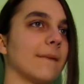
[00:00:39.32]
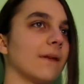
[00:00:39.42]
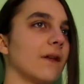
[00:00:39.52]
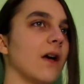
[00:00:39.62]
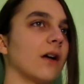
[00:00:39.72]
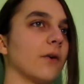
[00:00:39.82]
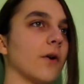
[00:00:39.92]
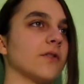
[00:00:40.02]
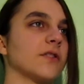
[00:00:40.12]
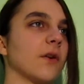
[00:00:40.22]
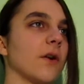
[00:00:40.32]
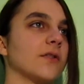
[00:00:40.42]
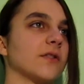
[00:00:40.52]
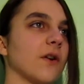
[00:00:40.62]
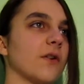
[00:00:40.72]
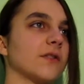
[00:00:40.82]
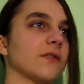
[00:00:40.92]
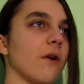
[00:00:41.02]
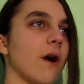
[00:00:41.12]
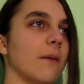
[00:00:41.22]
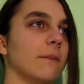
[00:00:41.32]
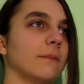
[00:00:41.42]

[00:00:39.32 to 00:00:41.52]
Ugh, gross, gross, gross, throw up.